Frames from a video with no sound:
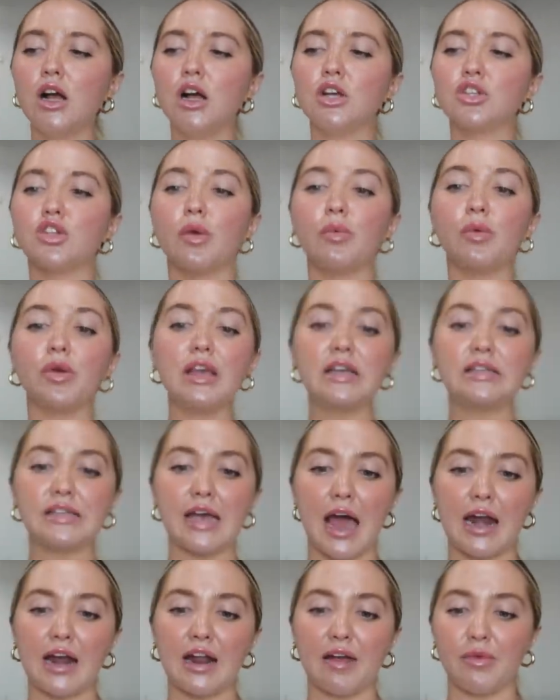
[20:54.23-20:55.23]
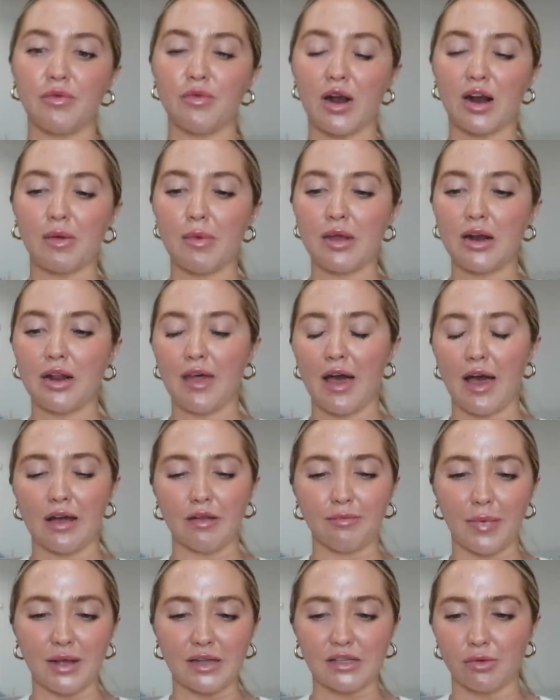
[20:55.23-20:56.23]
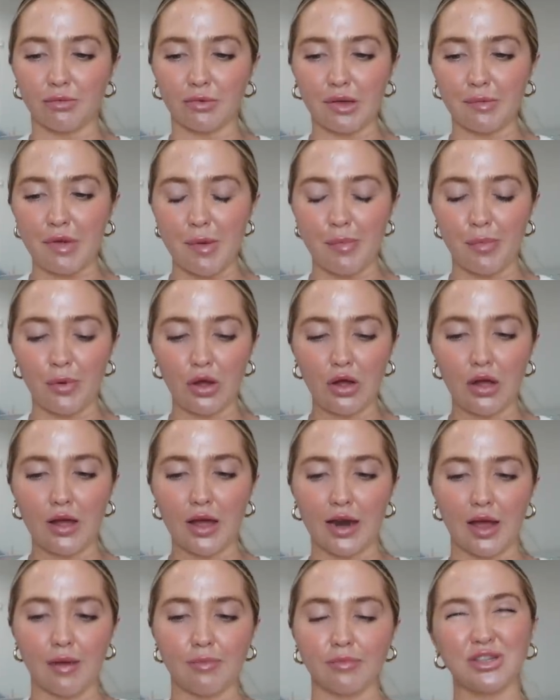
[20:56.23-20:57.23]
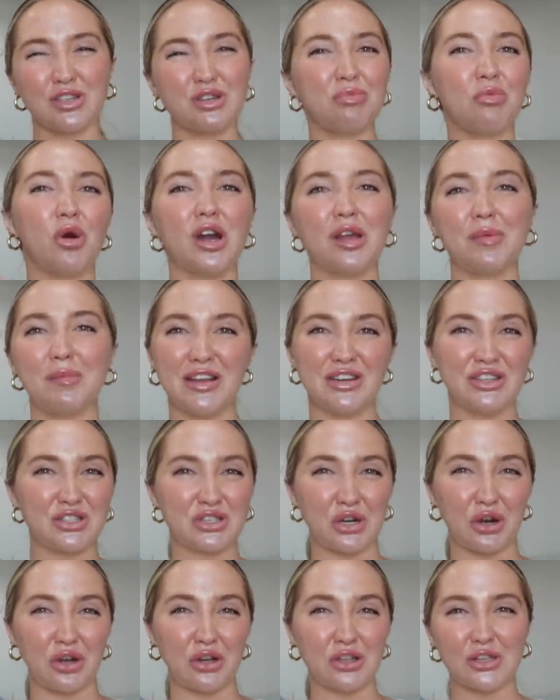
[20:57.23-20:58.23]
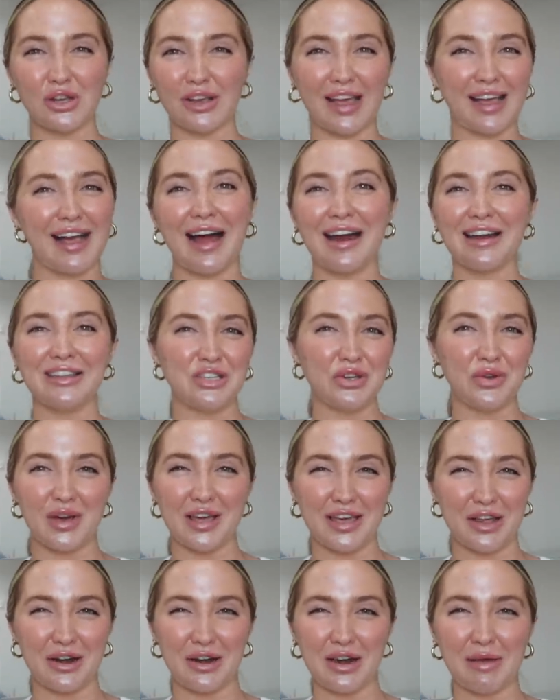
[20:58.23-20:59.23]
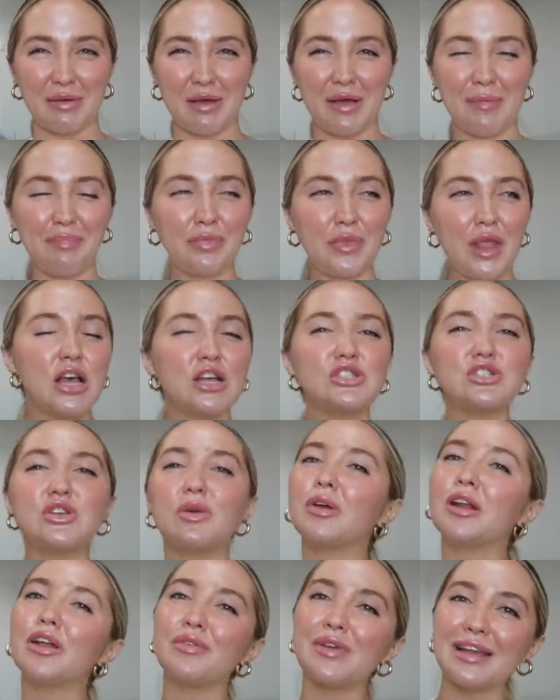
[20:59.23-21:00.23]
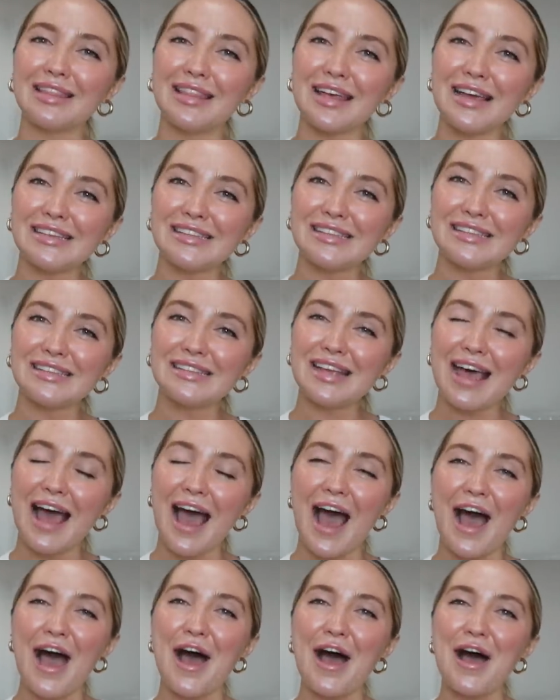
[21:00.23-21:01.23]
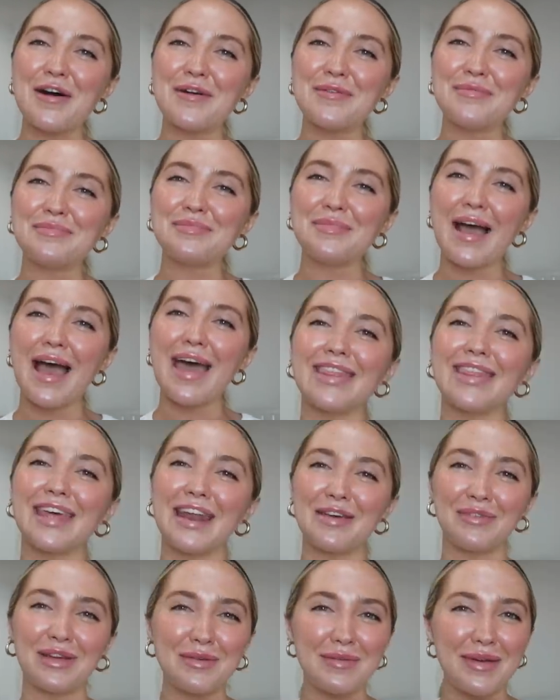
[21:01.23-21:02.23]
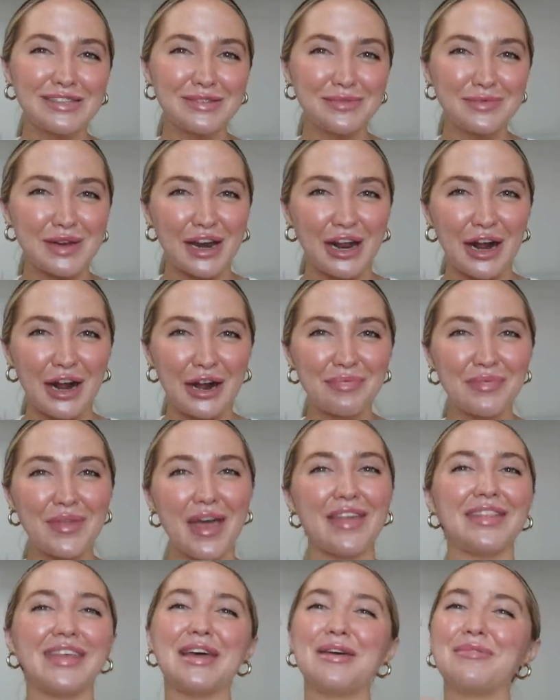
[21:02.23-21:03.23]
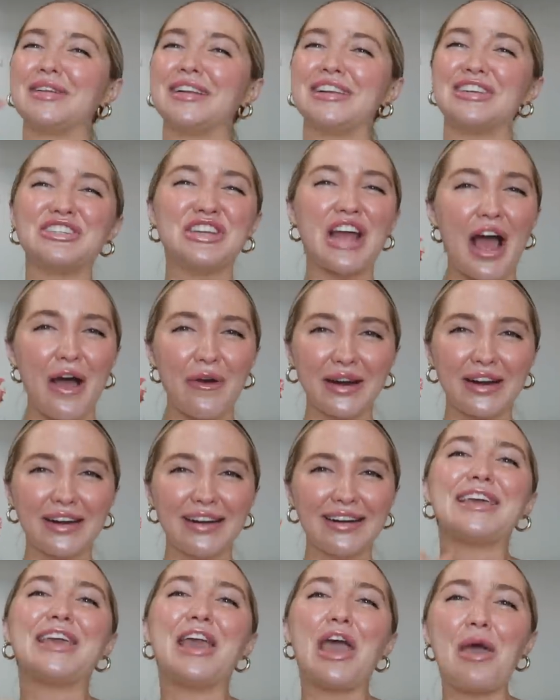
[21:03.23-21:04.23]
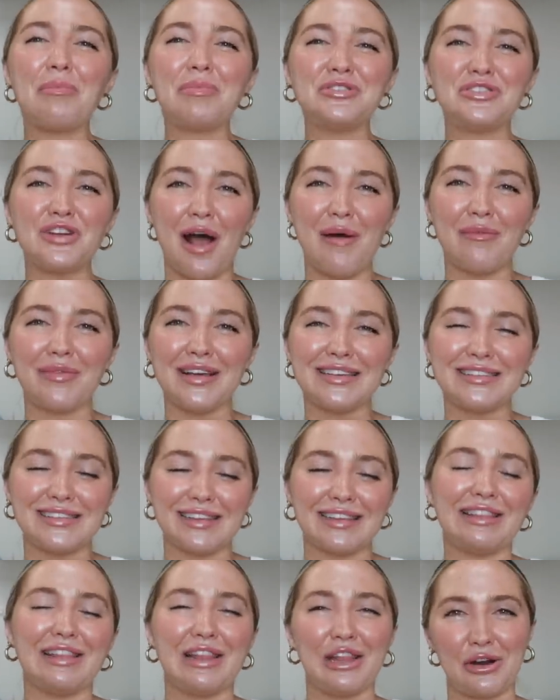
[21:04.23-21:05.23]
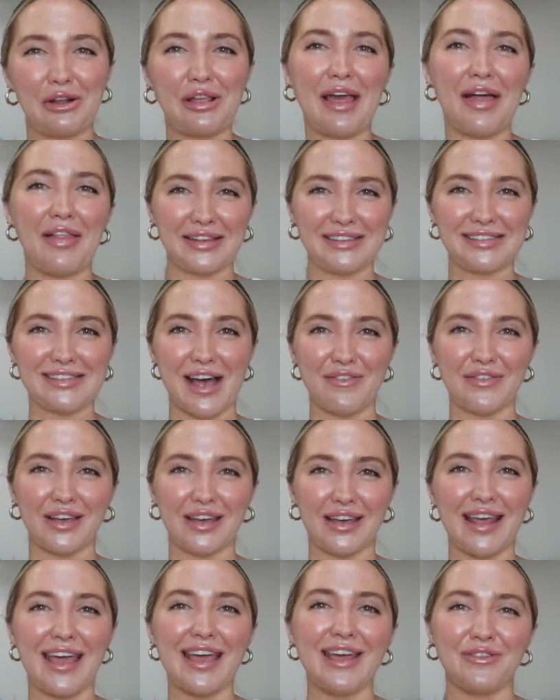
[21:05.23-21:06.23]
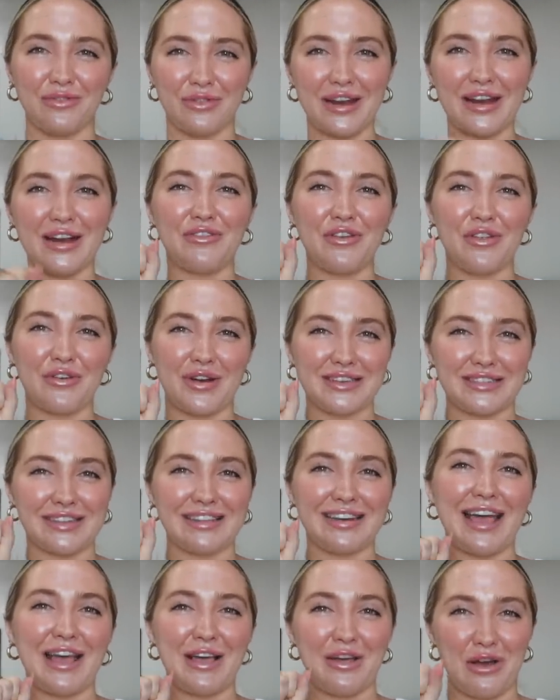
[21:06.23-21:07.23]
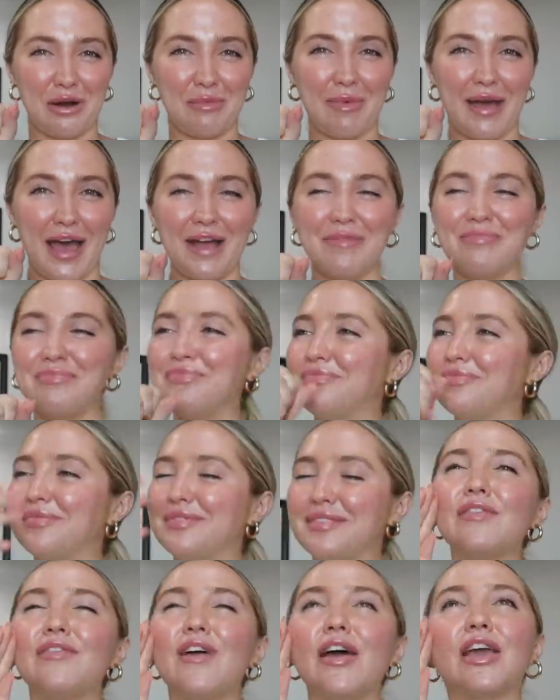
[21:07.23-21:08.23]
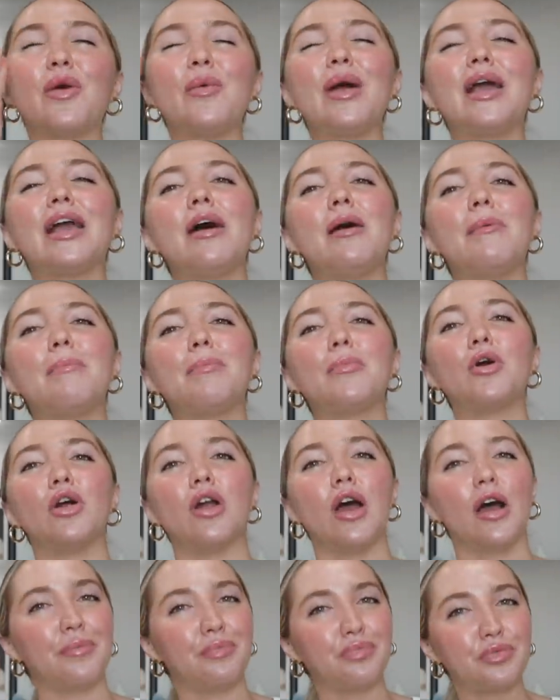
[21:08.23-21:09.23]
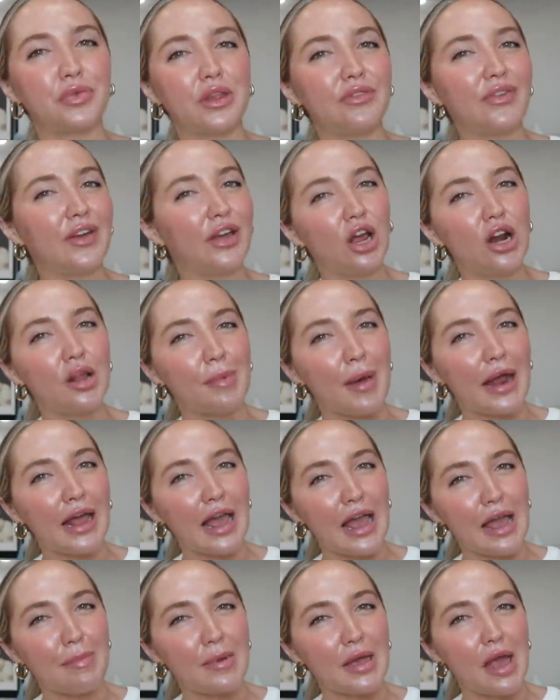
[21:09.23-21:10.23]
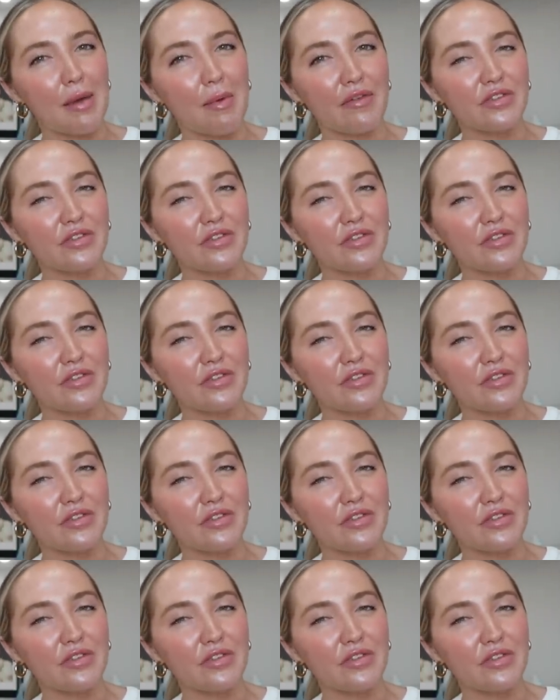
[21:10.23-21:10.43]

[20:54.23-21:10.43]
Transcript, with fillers: So I'm really excited. I've been recommended that by so many people and I'm such a morning pages girl. So like I gotta do it, you know what I mean? So I'm gonna read this um, then I'm gonna make some dinner and then I'm gonna shower, get in pajamas literally at like seven and read for the rest of the night and go to bed. If I could wake up, or no, if I could go to bed at 8 p.m.